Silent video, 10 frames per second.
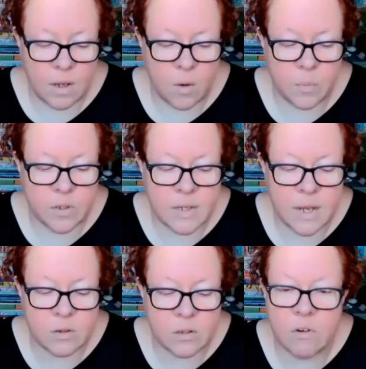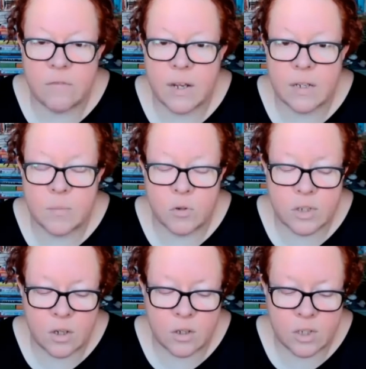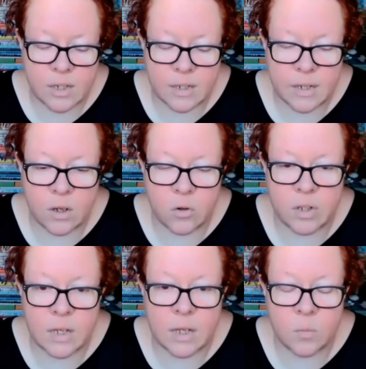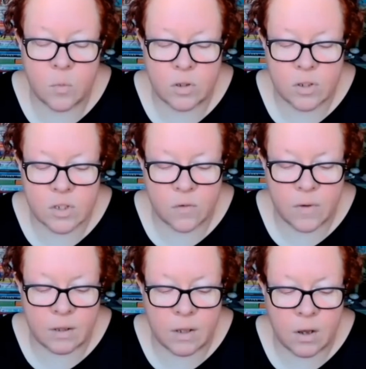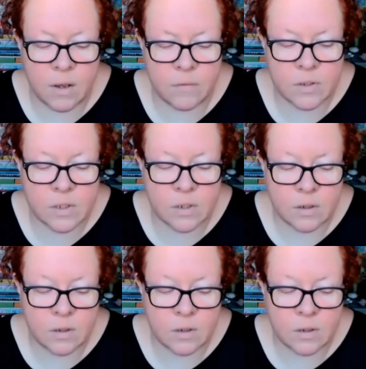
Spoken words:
Help us now to reflect more searchingly on the inwardness of our lives.